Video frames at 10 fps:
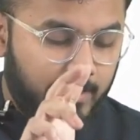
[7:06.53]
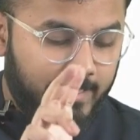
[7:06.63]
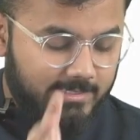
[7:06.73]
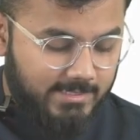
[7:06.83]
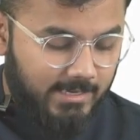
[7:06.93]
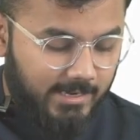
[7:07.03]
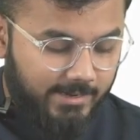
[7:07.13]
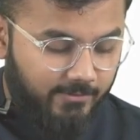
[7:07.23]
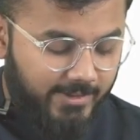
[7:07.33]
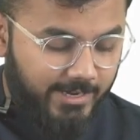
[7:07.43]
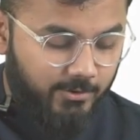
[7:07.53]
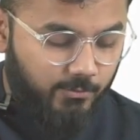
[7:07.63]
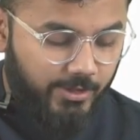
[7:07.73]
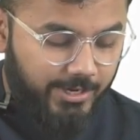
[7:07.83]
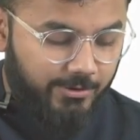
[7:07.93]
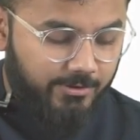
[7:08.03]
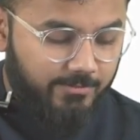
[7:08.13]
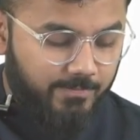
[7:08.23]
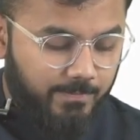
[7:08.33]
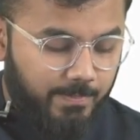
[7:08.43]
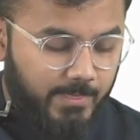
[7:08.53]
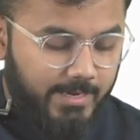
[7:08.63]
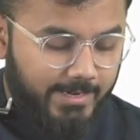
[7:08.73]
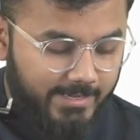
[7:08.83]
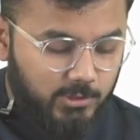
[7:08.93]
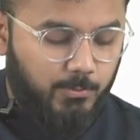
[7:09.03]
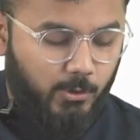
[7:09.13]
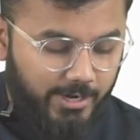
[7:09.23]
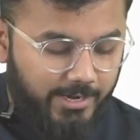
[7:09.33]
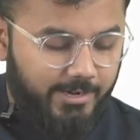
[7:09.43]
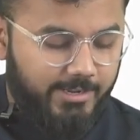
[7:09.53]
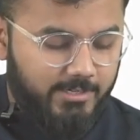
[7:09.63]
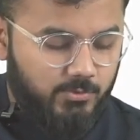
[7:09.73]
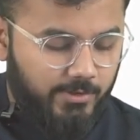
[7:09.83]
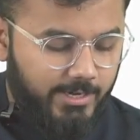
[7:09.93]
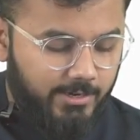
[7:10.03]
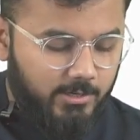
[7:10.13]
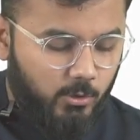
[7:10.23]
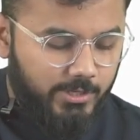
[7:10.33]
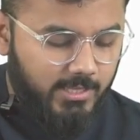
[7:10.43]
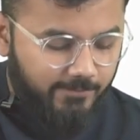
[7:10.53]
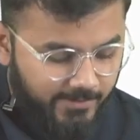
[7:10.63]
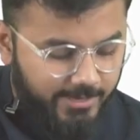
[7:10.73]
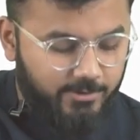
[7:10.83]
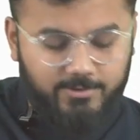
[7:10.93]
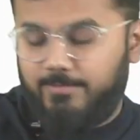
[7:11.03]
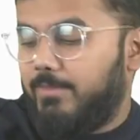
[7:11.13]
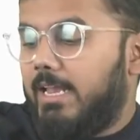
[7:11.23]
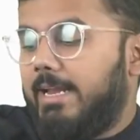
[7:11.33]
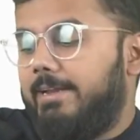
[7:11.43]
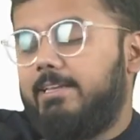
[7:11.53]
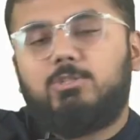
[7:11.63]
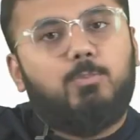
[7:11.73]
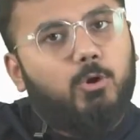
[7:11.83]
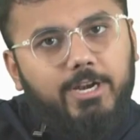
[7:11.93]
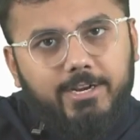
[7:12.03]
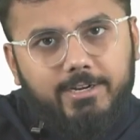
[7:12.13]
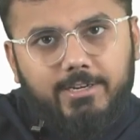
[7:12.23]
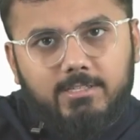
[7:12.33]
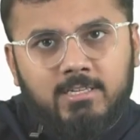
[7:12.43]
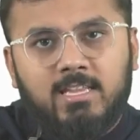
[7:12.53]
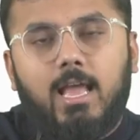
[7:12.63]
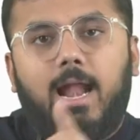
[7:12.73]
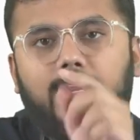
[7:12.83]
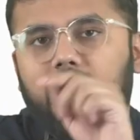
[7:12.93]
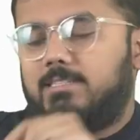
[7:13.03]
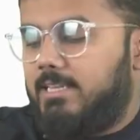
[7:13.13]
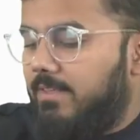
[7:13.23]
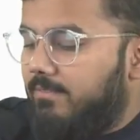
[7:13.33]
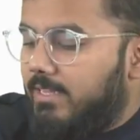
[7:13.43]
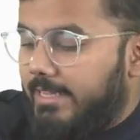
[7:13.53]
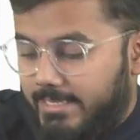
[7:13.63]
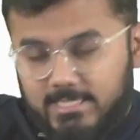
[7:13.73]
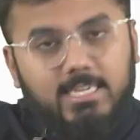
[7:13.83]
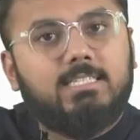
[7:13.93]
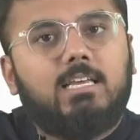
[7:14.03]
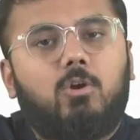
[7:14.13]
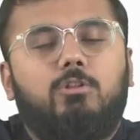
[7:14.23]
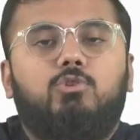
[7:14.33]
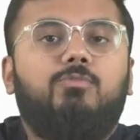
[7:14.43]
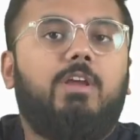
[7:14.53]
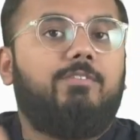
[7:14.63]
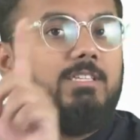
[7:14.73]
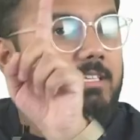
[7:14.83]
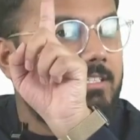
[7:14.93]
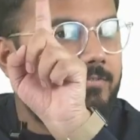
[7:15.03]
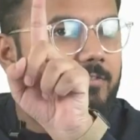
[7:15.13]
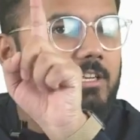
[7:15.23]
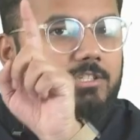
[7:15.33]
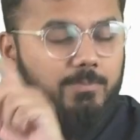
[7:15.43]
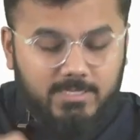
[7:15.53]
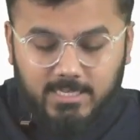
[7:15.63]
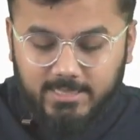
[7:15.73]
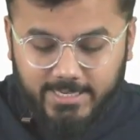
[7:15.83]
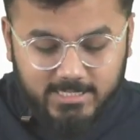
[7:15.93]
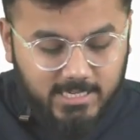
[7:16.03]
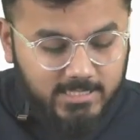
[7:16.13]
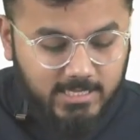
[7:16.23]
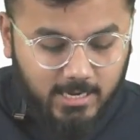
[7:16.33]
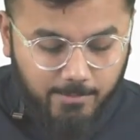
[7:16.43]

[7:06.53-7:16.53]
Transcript: Excellent. Very good. Very good. It is pronator teres. Very good. Gohita, very good. It is pronator teres. And in the same way, in the extensor also, we have discussed the first muscle in the extensor